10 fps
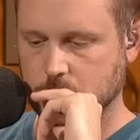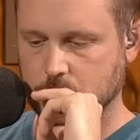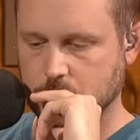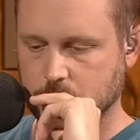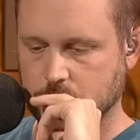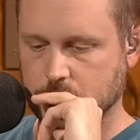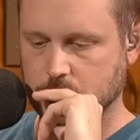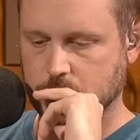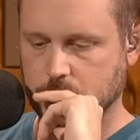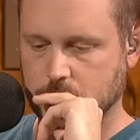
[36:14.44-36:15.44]

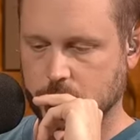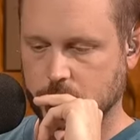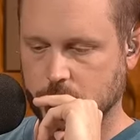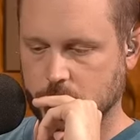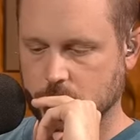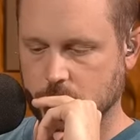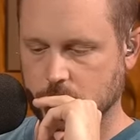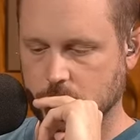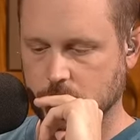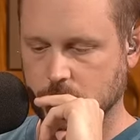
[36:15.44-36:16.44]

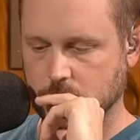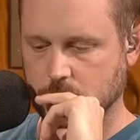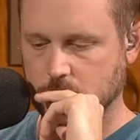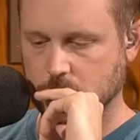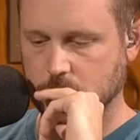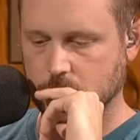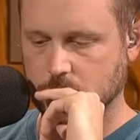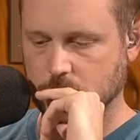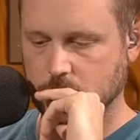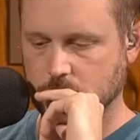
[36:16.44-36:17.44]

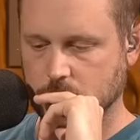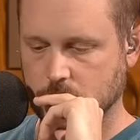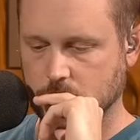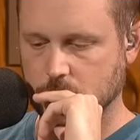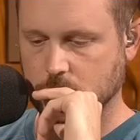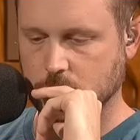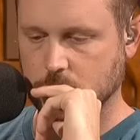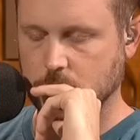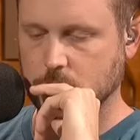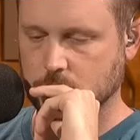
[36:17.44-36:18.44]

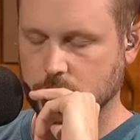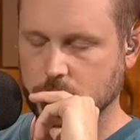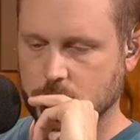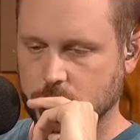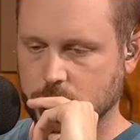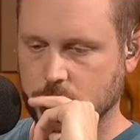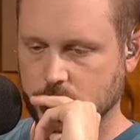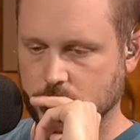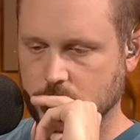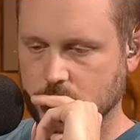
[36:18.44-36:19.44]

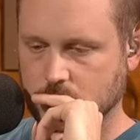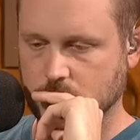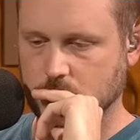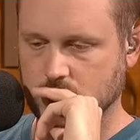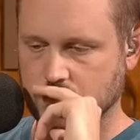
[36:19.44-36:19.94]
(not speaking)